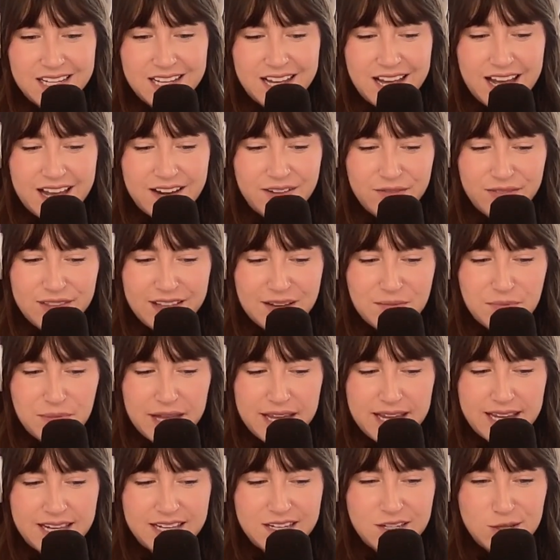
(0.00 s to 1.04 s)
don't think
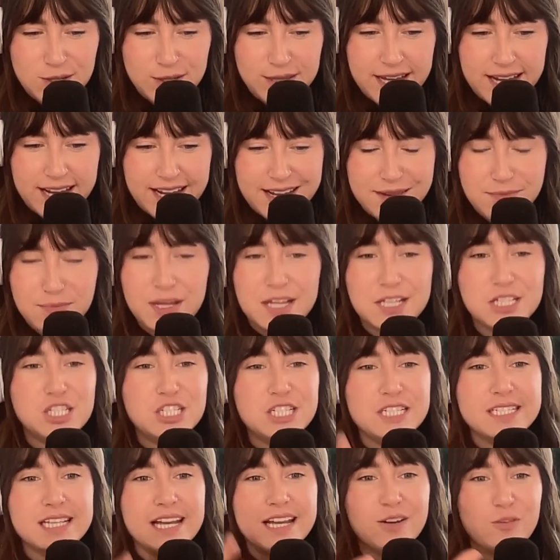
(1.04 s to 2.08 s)
Blake can do that. And plus,
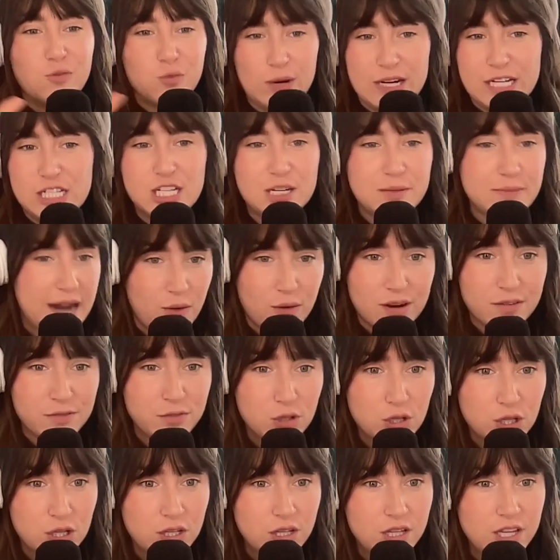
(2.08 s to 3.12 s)
she's like rich and
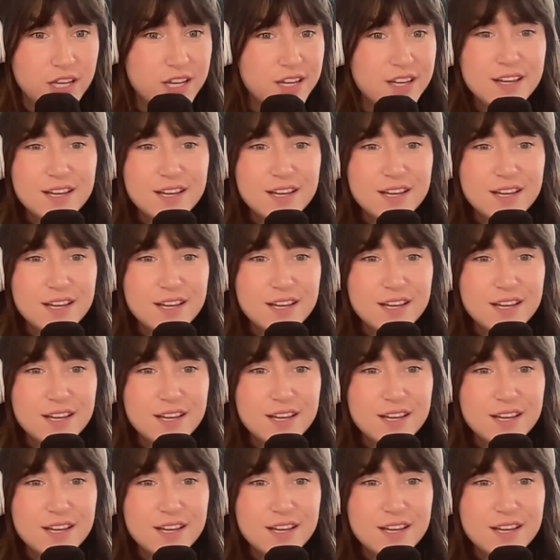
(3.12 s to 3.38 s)
powerful.